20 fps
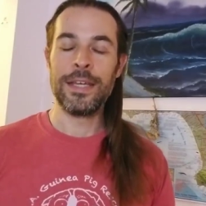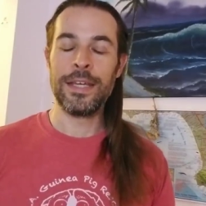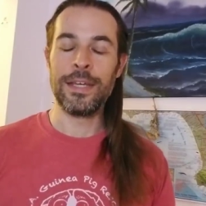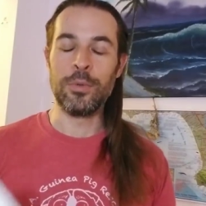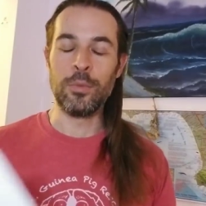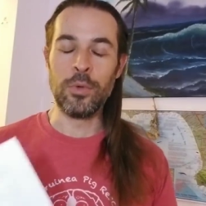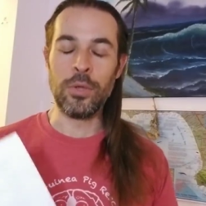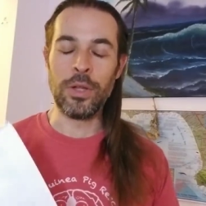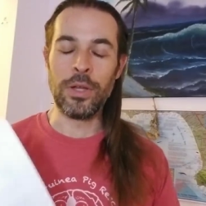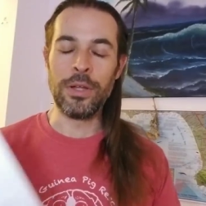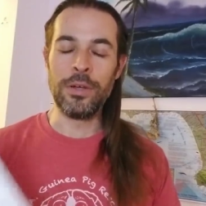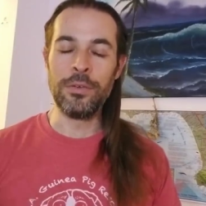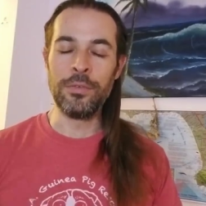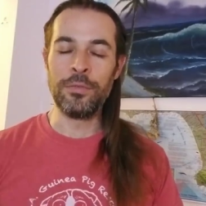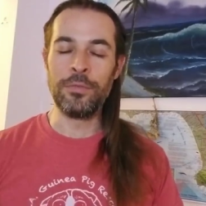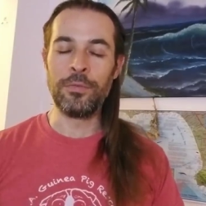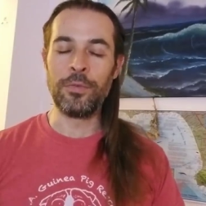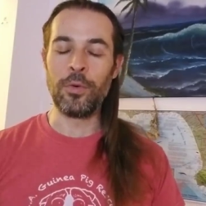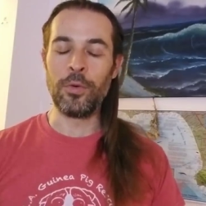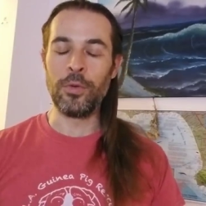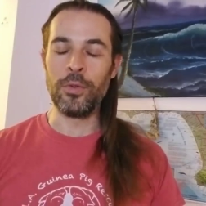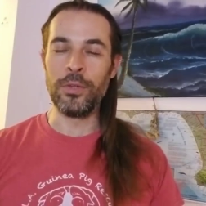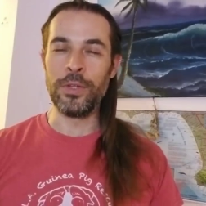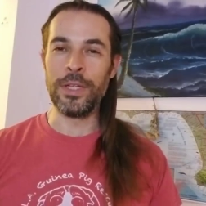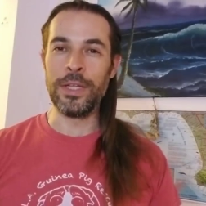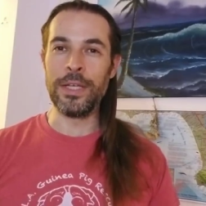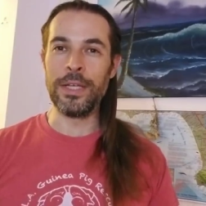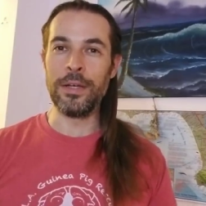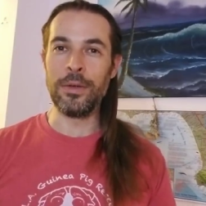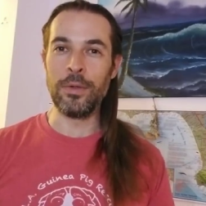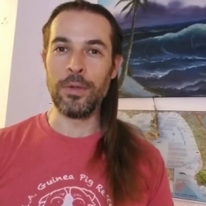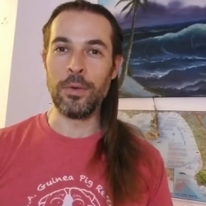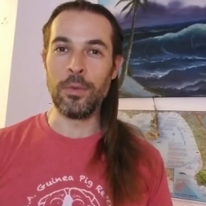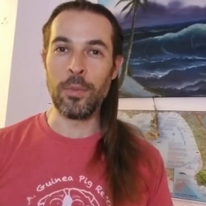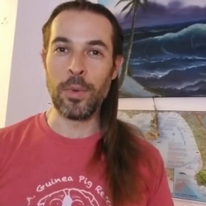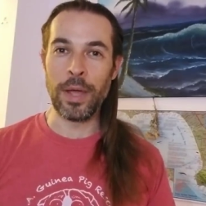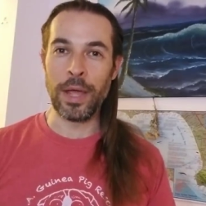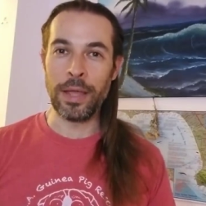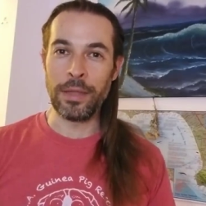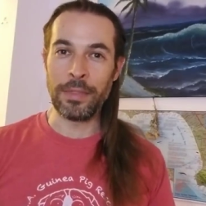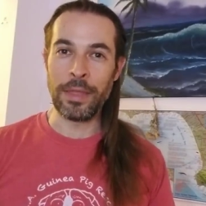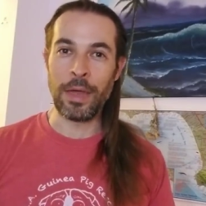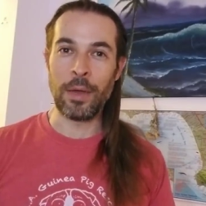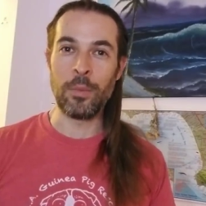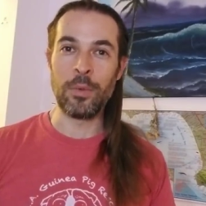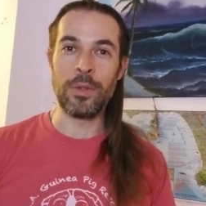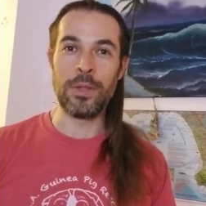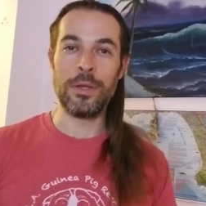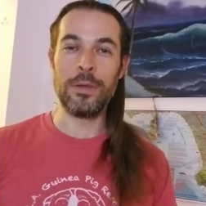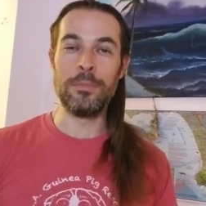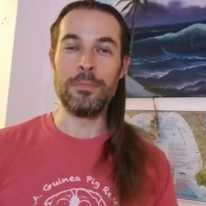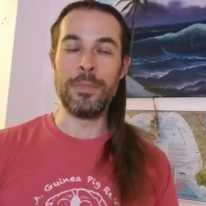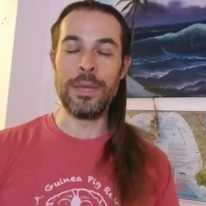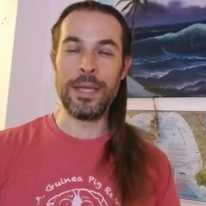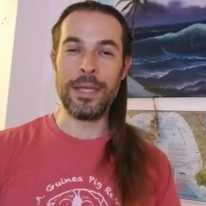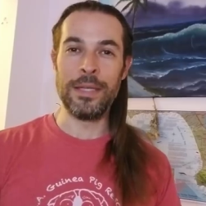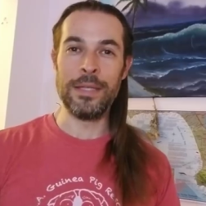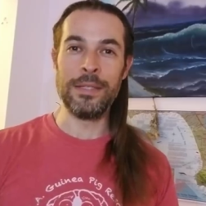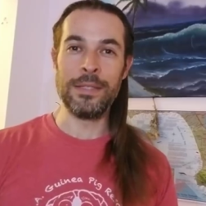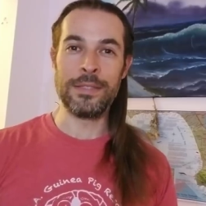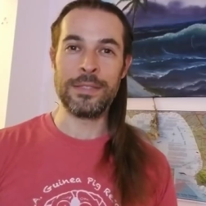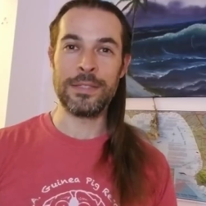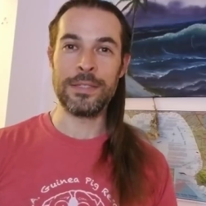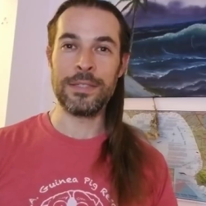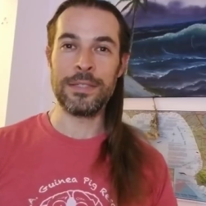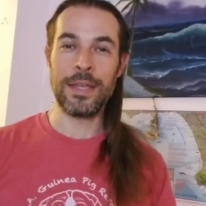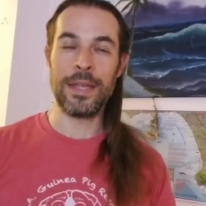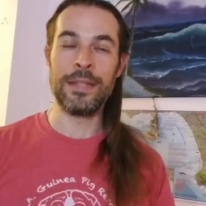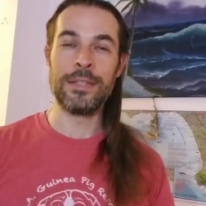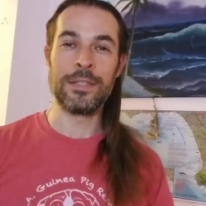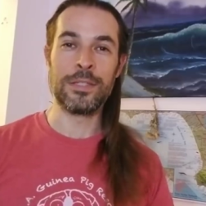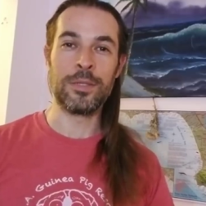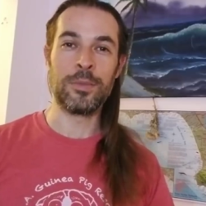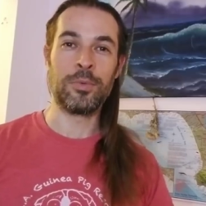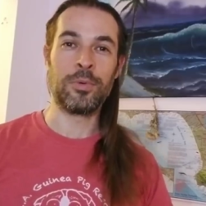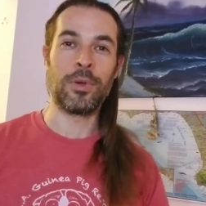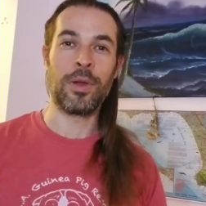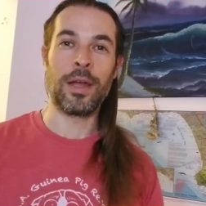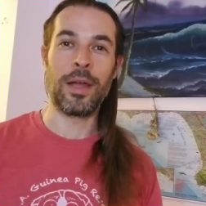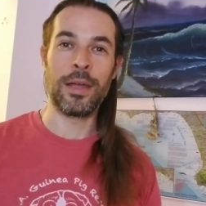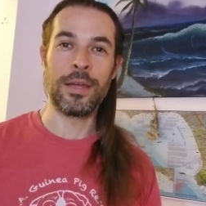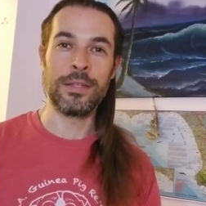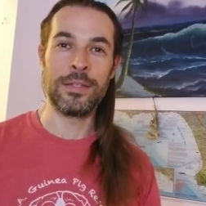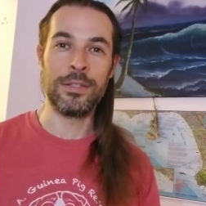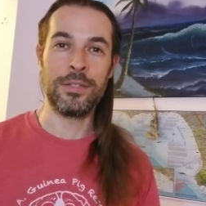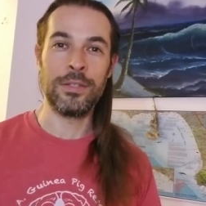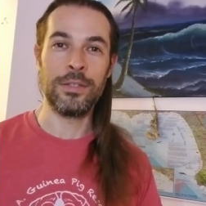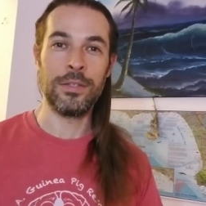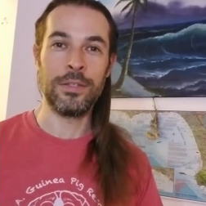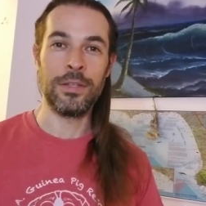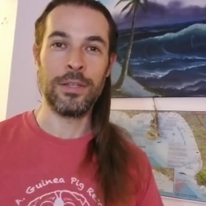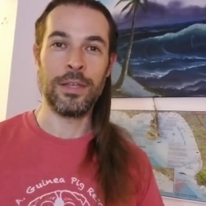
it will unfold in a way that will amaze and surprise